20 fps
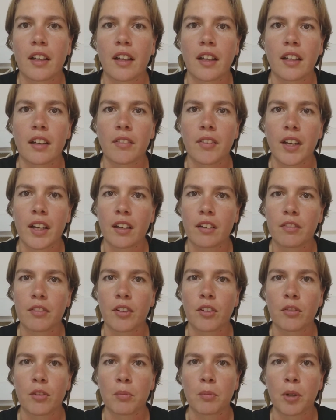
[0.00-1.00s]
And if I get a
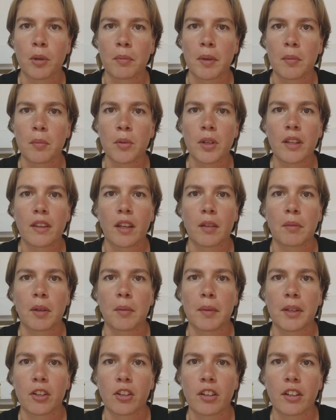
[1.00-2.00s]
phone with more memory, they may
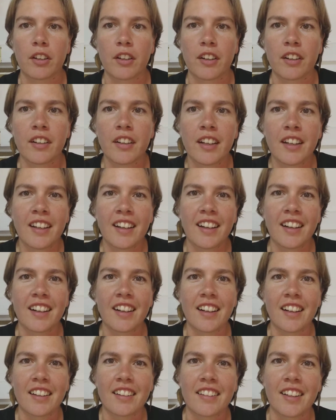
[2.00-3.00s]
be longer.
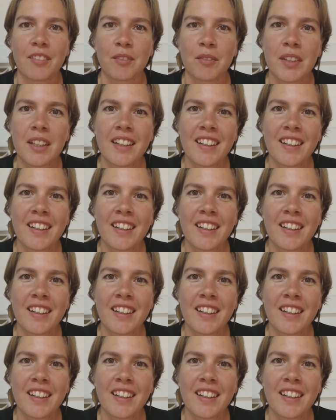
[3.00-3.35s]
Some.